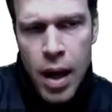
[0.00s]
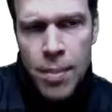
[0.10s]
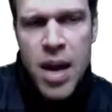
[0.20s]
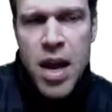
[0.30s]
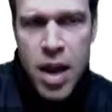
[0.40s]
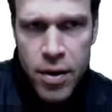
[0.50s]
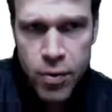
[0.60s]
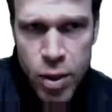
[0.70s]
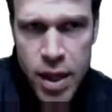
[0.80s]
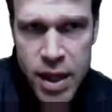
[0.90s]

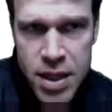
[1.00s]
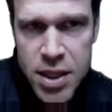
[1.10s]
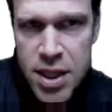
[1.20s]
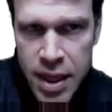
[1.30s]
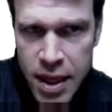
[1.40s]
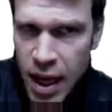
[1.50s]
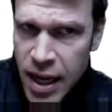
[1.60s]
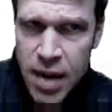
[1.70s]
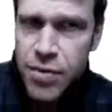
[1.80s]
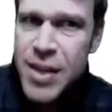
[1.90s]
Every city,
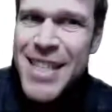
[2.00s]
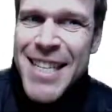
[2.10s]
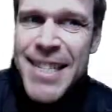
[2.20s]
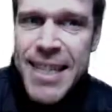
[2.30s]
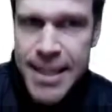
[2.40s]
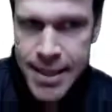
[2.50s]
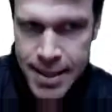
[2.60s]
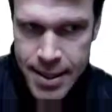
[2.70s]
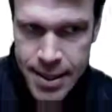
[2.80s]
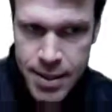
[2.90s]
not every
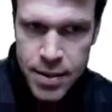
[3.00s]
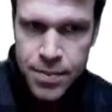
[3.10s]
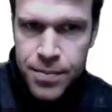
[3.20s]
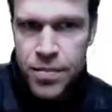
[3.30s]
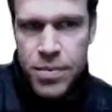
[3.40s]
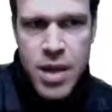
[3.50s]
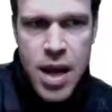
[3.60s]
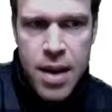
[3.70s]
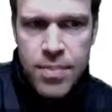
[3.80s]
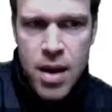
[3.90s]
cities.
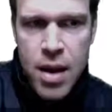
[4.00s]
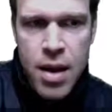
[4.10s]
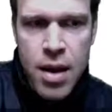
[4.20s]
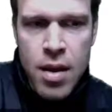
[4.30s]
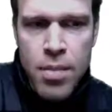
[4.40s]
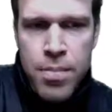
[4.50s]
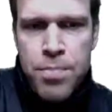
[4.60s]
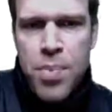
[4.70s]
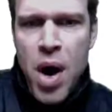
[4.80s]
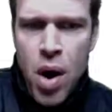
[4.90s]
Okay,
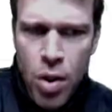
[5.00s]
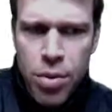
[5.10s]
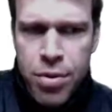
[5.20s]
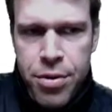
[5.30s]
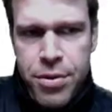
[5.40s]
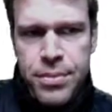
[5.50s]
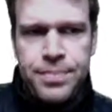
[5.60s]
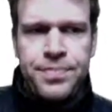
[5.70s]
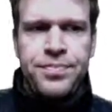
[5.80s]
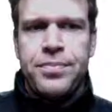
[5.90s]
both,
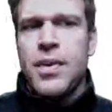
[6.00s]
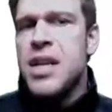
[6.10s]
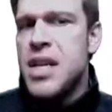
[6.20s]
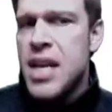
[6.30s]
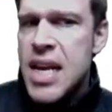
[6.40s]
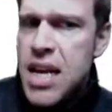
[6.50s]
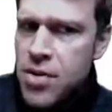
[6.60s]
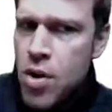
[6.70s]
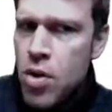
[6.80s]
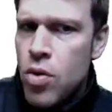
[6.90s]

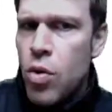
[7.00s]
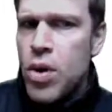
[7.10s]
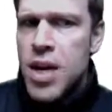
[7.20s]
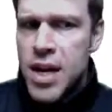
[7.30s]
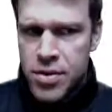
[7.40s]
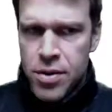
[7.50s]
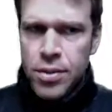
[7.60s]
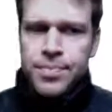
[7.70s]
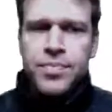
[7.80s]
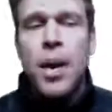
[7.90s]
either or
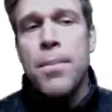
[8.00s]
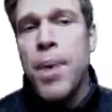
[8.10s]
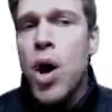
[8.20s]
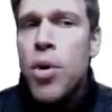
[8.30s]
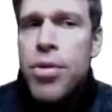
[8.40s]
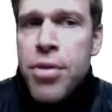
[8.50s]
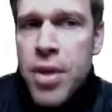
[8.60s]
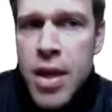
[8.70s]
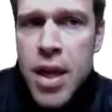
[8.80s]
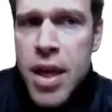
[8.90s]
neither.
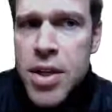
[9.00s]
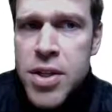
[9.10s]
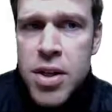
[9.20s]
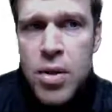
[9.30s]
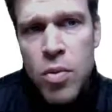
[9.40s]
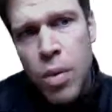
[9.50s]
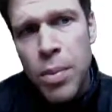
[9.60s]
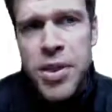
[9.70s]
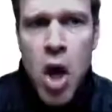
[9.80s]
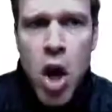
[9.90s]
Both is
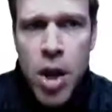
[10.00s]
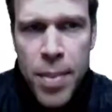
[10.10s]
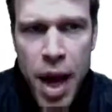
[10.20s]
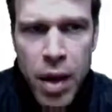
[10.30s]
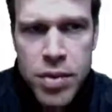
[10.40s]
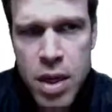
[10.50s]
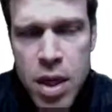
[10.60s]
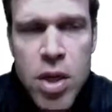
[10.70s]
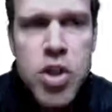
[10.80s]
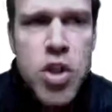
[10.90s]
when we talk about
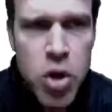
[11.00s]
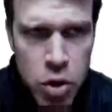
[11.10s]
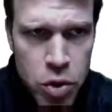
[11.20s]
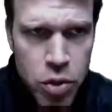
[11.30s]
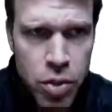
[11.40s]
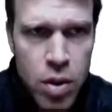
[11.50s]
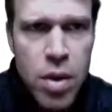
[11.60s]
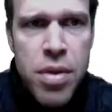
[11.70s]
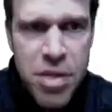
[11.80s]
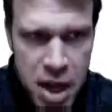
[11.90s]

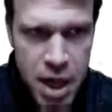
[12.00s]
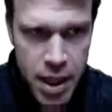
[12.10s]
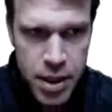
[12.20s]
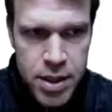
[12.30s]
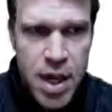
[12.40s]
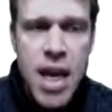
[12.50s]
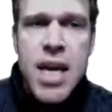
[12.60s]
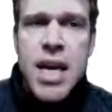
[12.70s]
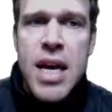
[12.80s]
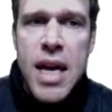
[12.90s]
two things.
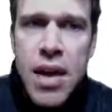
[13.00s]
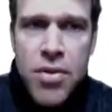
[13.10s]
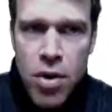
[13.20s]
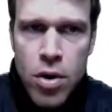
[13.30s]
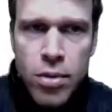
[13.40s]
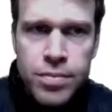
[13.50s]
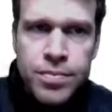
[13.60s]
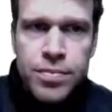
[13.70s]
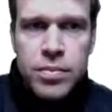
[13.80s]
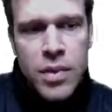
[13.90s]

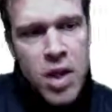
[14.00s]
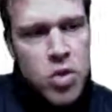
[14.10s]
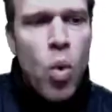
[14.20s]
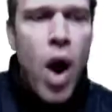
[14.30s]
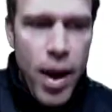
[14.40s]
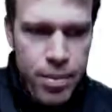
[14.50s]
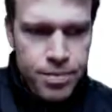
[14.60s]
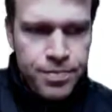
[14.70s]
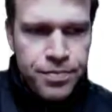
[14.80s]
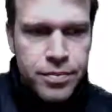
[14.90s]
Either is one.